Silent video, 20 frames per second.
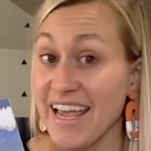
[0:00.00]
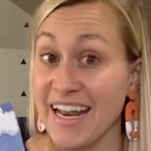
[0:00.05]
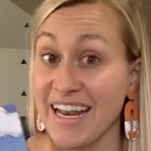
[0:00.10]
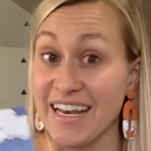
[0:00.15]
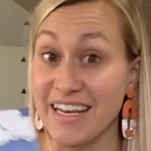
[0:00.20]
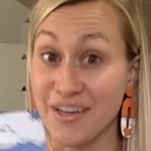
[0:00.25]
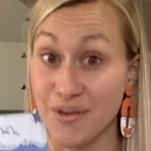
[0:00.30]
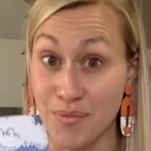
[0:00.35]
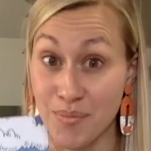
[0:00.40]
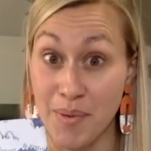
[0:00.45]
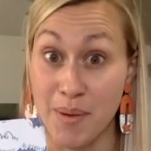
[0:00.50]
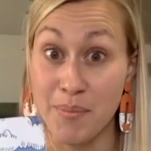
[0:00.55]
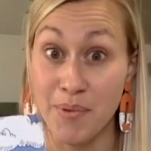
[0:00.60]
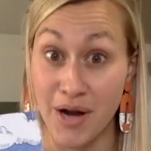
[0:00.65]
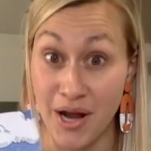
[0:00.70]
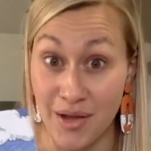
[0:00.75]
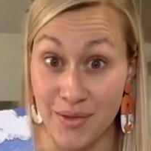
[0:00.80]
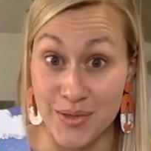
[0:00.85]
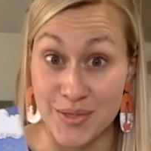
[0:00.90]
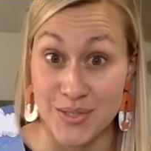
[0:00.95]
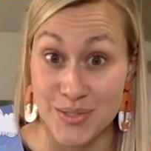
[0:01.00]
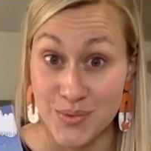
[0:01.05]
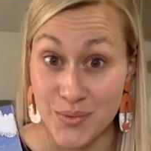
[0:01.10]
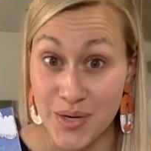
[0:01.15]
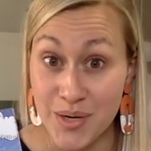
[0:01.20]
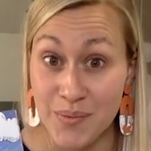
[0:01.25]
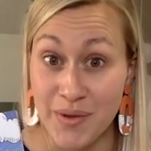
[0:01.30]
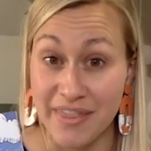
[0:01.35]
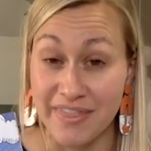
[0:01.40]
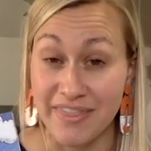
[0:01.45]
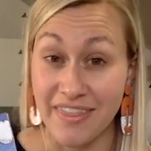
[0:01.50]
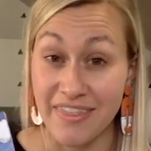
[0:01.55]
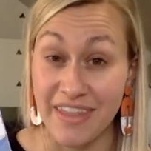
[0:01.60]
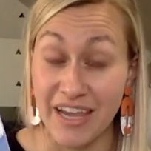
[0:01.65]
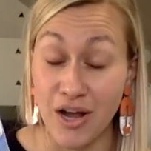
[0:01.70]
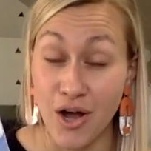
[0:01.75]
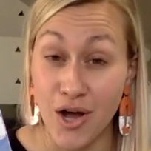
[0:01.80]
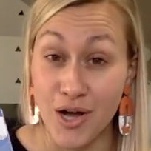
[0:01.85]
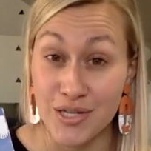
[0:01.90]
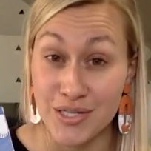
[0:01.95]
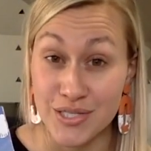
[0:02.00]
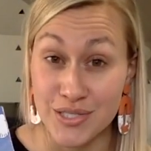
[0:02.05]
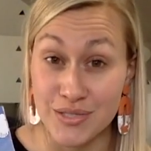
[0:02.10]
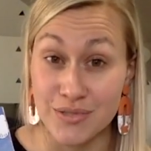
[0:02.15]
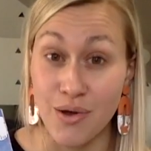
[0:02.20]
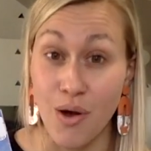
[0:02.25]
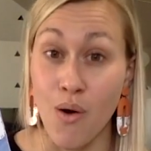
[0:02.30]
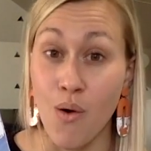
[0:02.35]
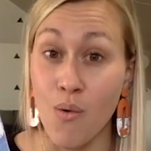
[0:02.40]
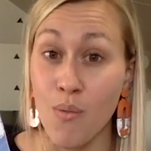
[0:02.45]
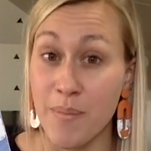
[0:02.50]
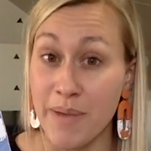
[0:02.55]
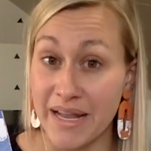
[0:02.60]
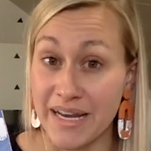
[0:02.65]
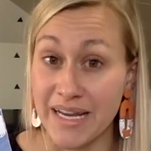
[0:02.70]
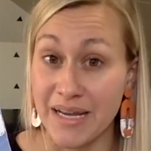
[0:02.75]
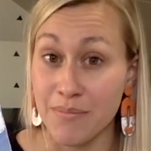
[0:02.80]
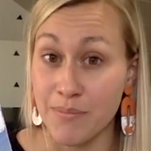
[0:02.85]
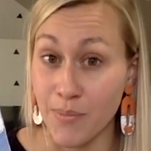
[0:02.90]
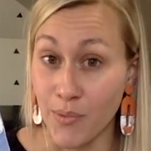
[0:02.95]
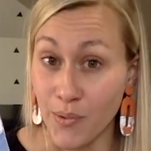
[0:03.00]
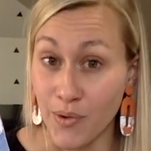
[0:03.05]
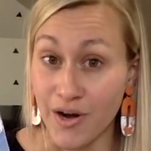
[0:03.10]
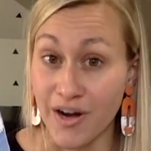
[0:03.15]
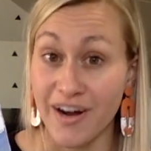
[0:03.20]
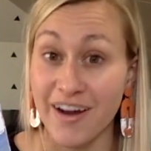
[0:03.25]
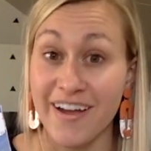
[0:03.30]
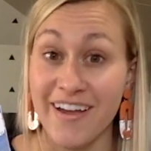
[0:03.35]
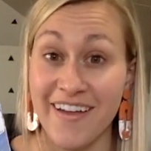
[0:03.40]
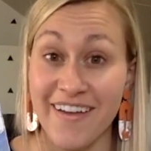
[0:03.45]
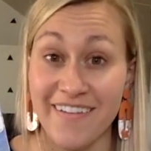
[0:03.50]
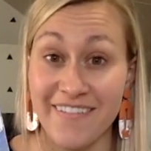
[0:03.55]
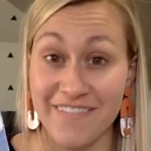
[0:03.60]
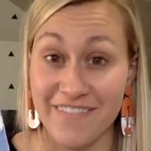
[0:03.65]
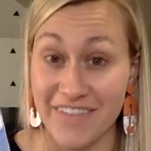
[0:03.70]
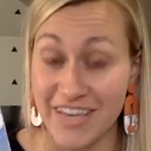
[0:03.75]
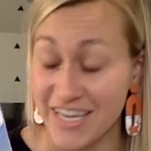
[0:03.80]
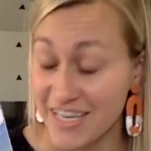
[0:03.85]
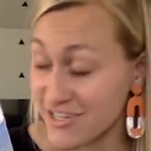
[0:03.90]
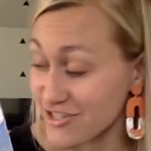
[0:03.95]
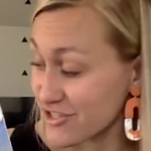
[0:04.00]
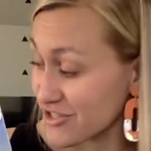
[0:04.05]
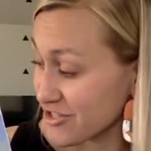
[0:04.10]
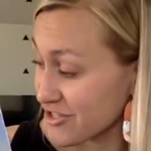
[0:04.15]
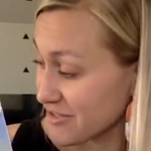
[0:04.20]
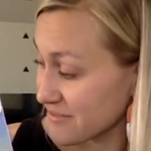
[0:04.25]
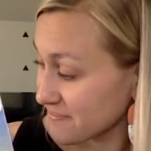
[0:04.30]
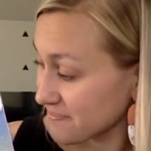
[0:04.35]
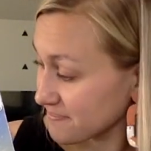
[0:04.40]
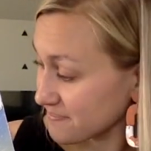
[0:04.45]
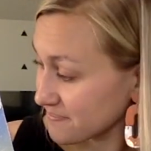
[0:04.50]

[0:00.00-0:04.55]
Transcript: And you remember how the story went, and they caught so many more fish.